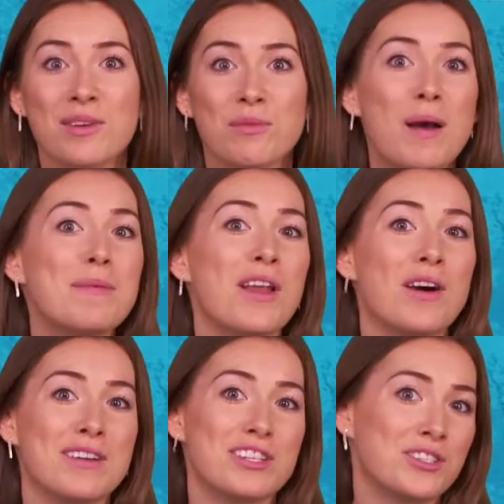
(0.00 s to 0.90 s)

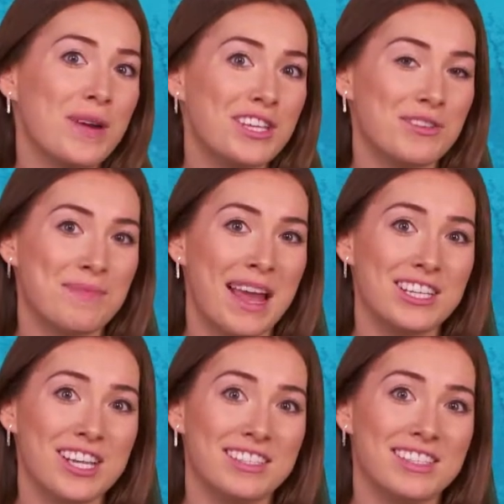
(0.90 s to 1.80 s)
webinar registration
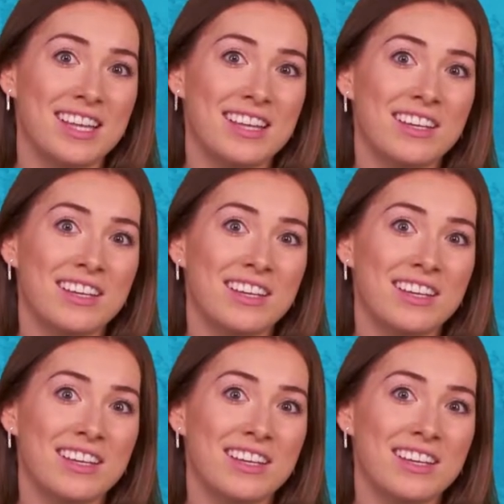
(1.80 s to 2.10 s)
pages,